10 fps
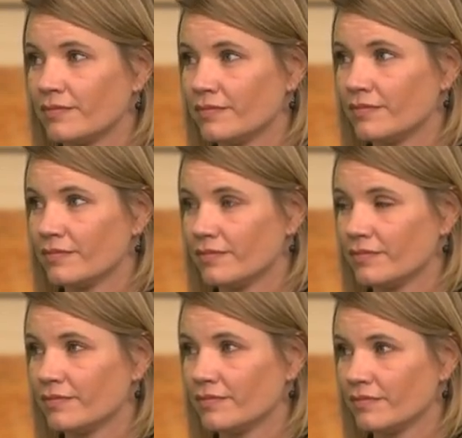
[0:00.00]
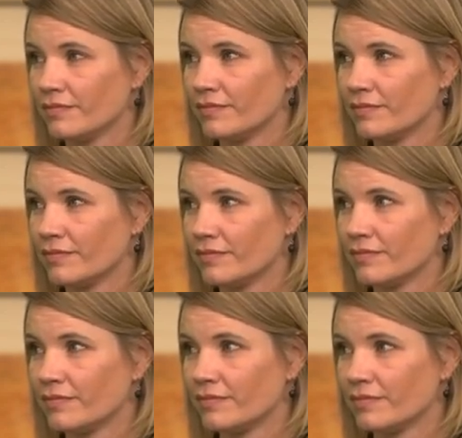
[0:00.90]

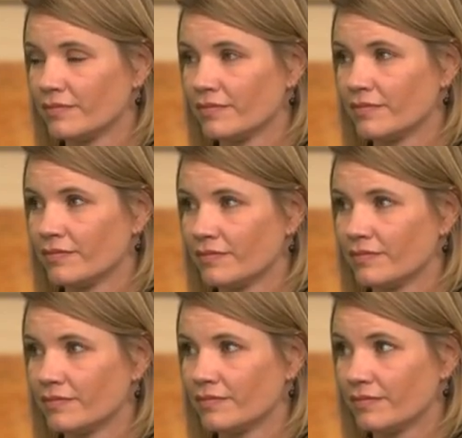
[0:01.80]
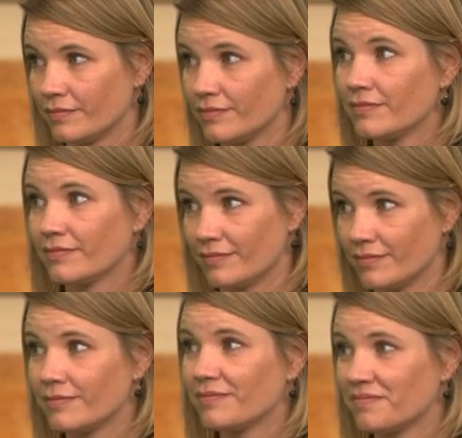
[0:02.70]

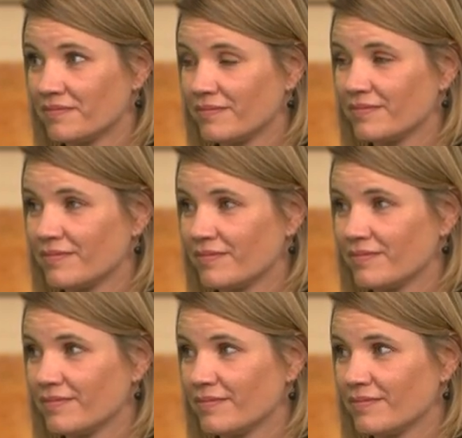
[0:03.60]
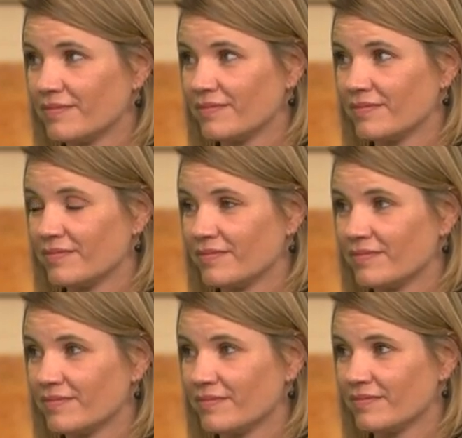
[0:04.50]

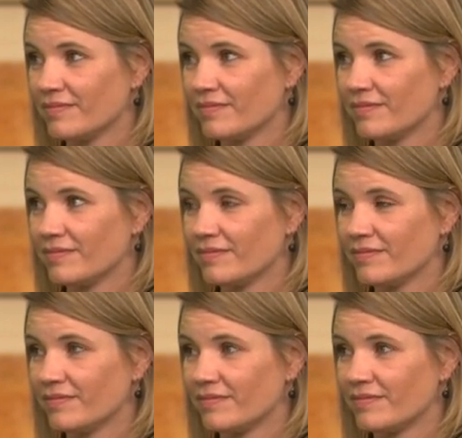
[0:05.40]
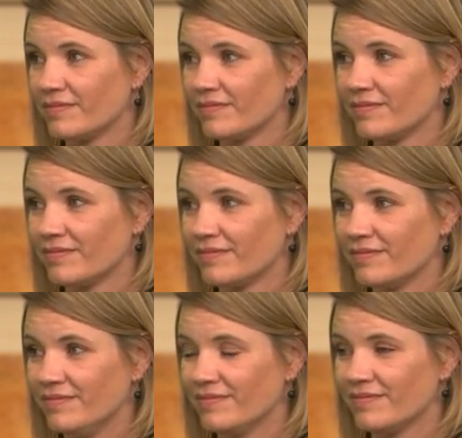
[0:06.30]

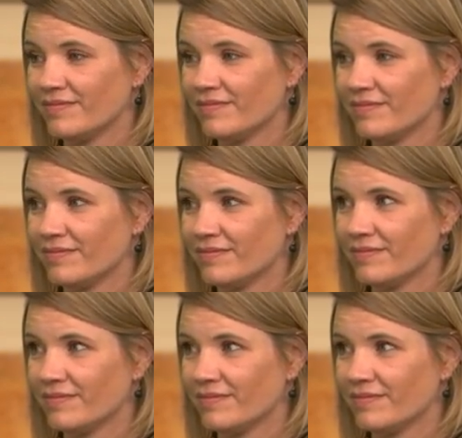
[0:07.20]
(silent)